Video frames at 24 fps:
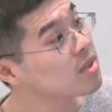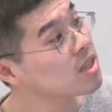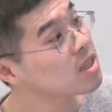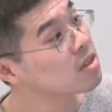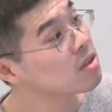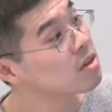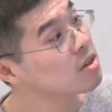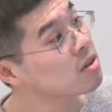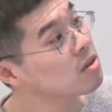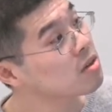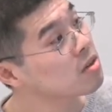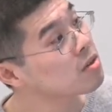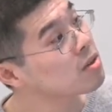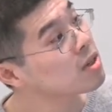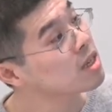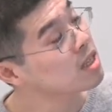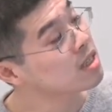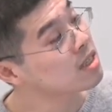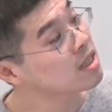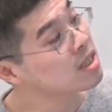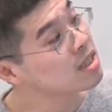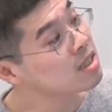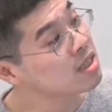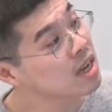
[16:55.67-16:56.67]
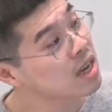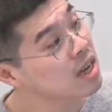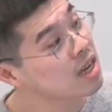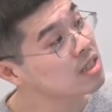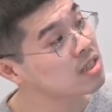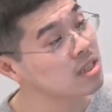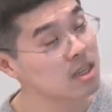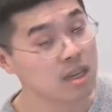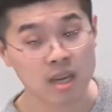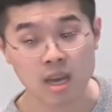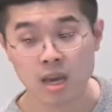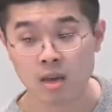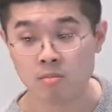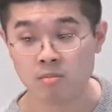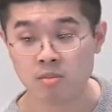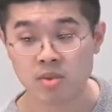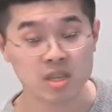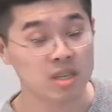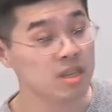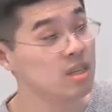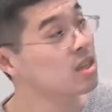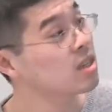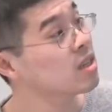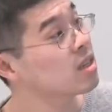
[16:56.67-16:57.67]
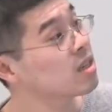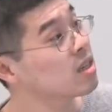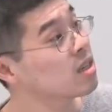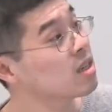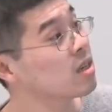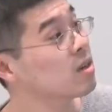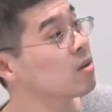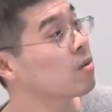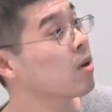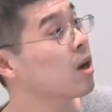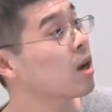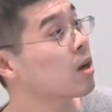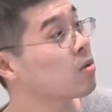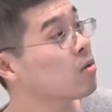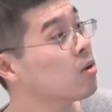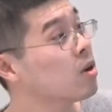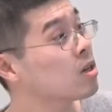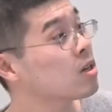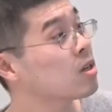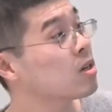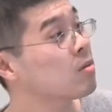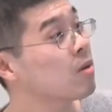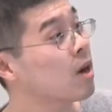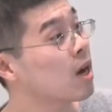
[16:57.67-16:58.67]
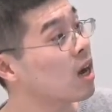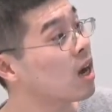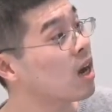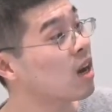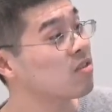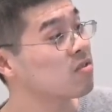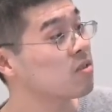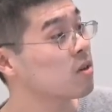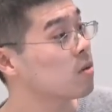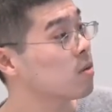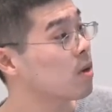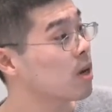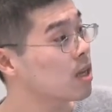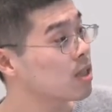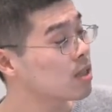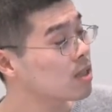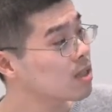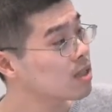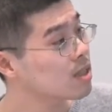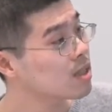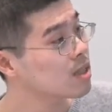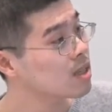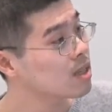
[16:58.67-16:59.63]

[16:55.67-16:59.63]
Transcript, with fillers: So in this case, it can be one quarter, one half, or one